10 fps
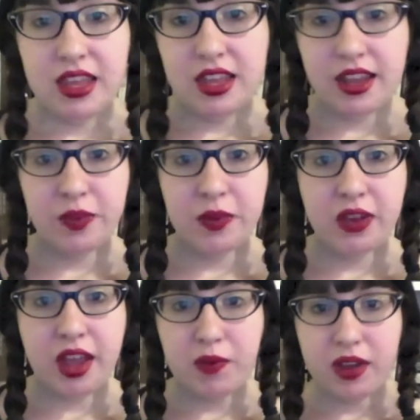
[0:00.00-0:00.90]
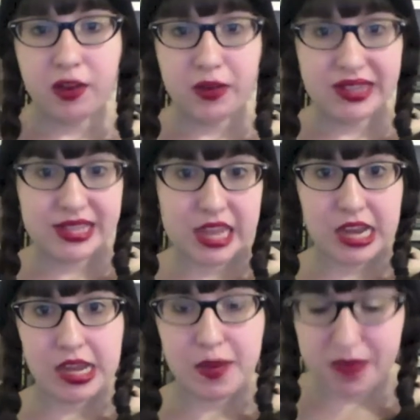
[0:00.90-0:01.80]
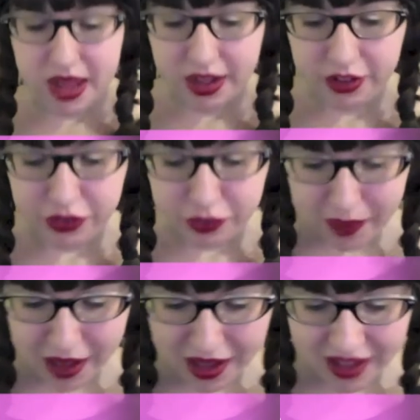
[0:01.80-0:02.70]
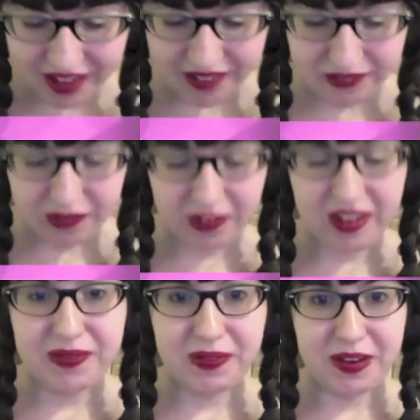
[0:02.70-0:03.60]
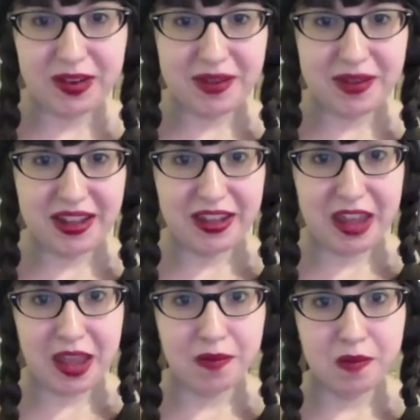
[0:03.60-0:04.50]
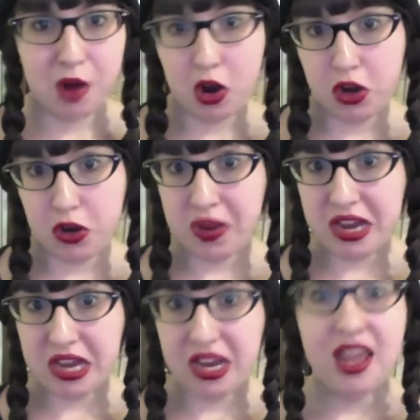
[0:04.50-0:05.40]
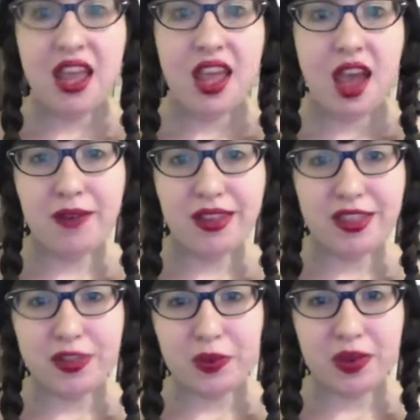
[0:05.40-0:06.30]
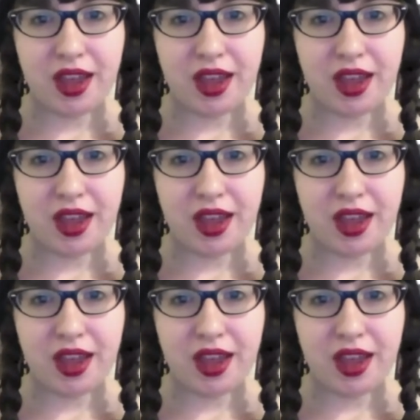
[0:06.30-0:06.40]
The next book I read was Skinny Bitch by Rory Friedman and Kim Barnewin. I read this